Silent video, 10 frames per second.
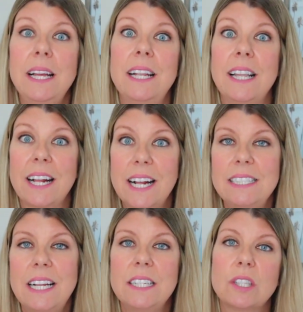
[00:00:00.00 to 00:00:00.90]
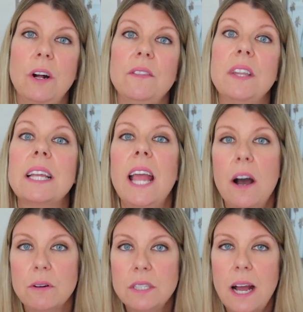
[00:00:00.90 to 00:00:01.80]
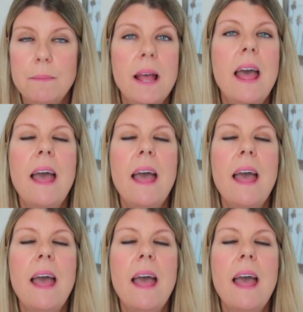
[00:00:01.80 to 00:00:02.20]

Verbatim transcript: And like I said, it's called the counter type.